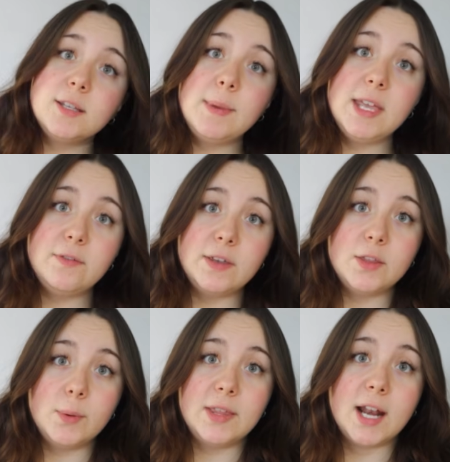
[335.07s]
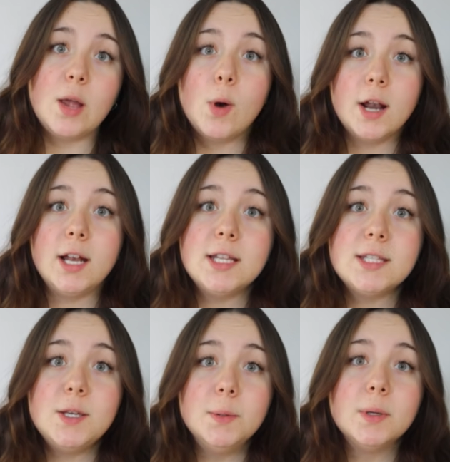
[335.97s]
to make it fit the way that I wanted it
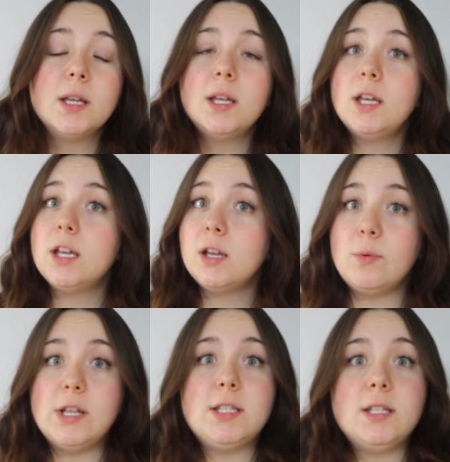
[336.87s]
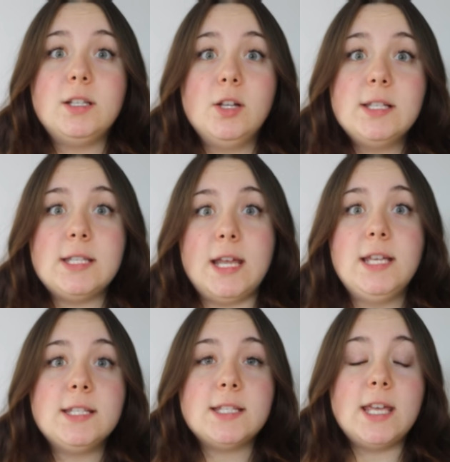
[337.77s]
to, which looks
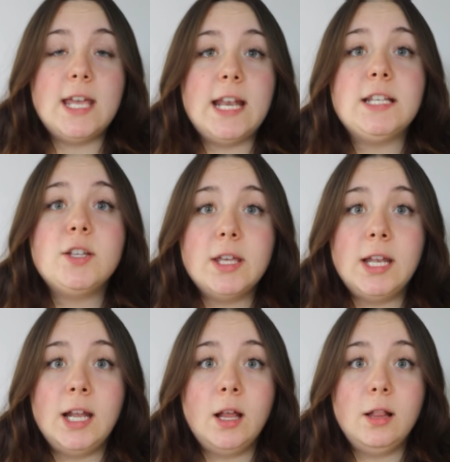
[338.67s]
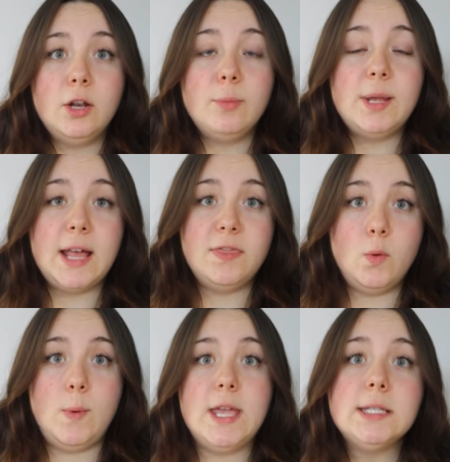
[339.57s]
nice, and I took it in a little bit at the
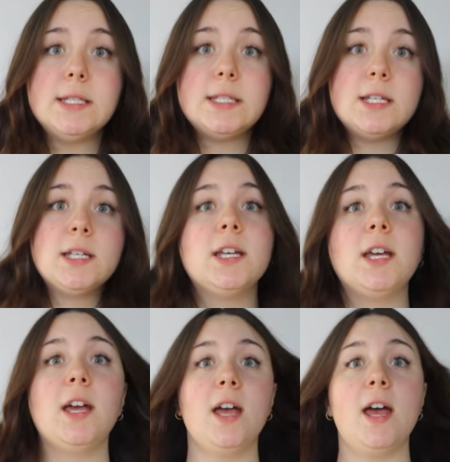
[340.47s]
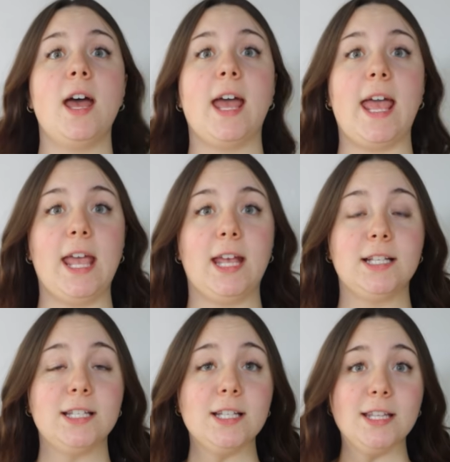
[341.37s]
waist.
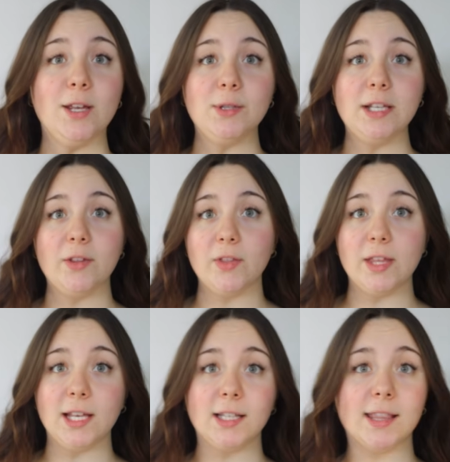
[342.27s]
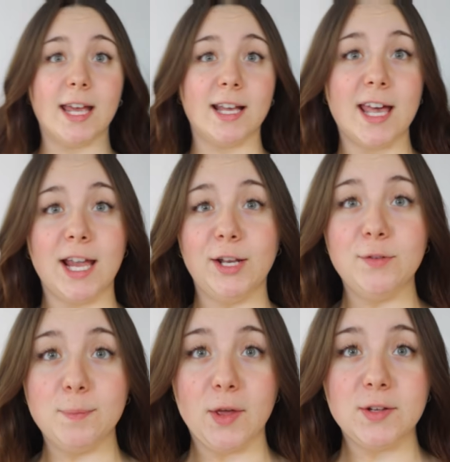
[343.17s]
And the only other thing that kind
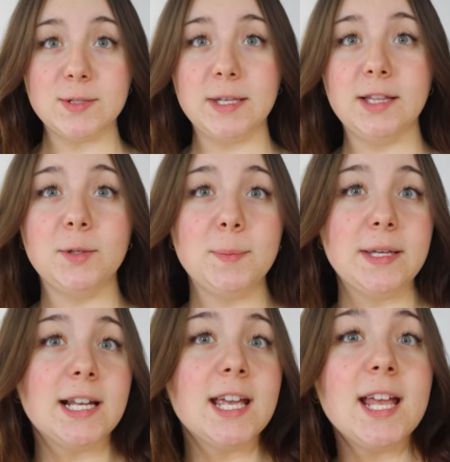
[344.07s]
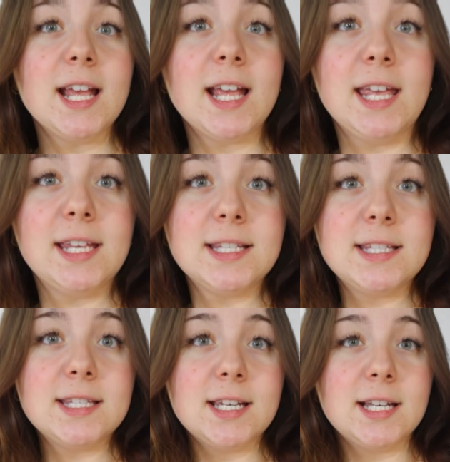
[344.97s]
of bothers me a little bit
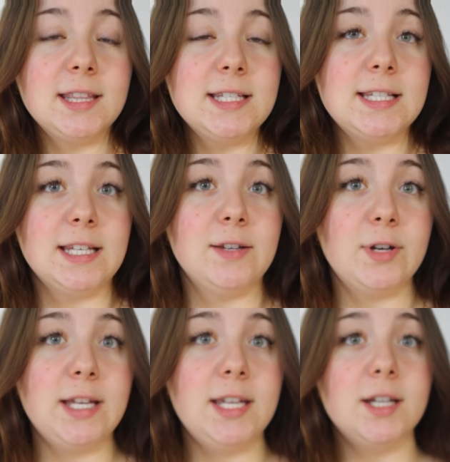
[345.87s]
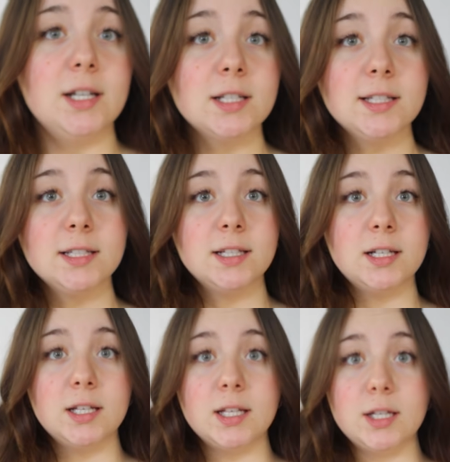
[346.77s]
is the sleeve right here.
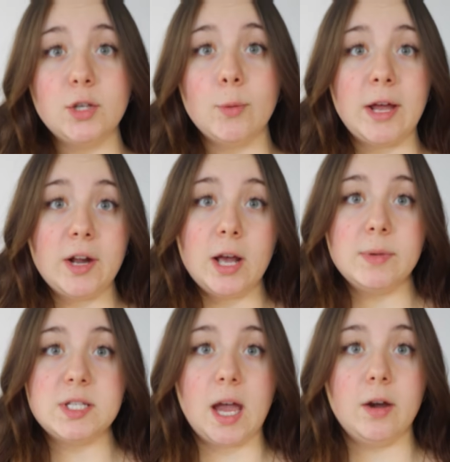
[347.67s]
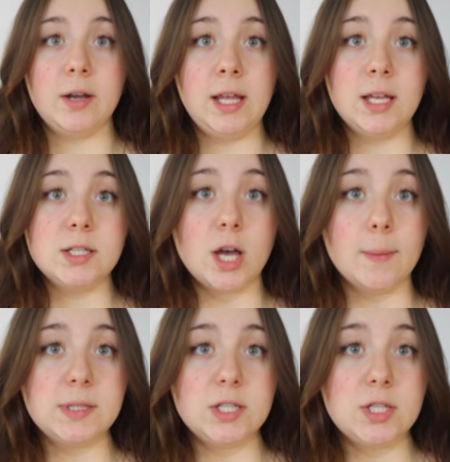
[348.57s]
No matter how much ironing and
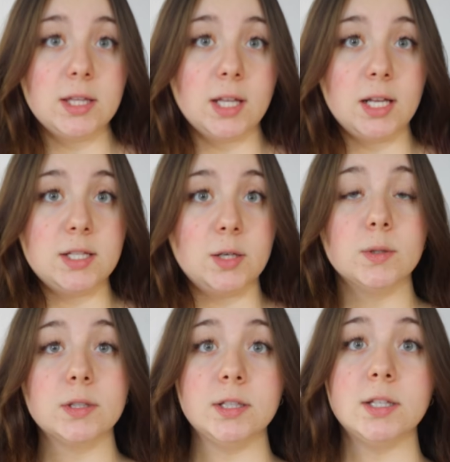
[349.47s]
top stitching that I do,